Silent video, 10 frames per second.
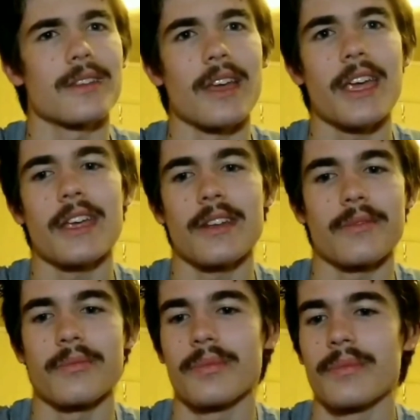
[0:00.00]

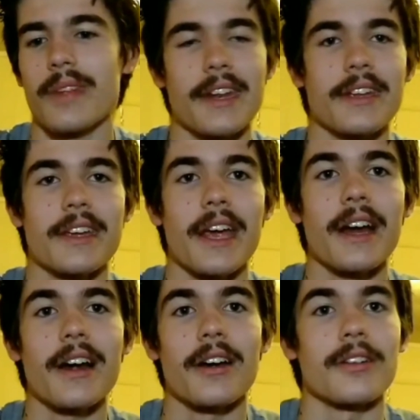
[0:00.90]
they didn't
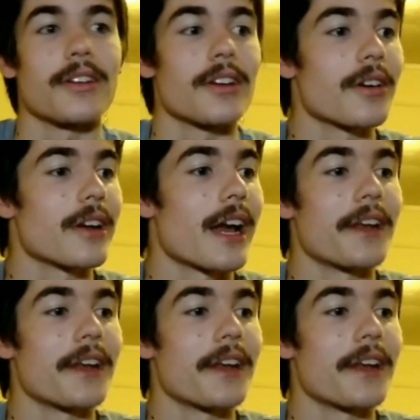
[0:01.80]
care, you know, and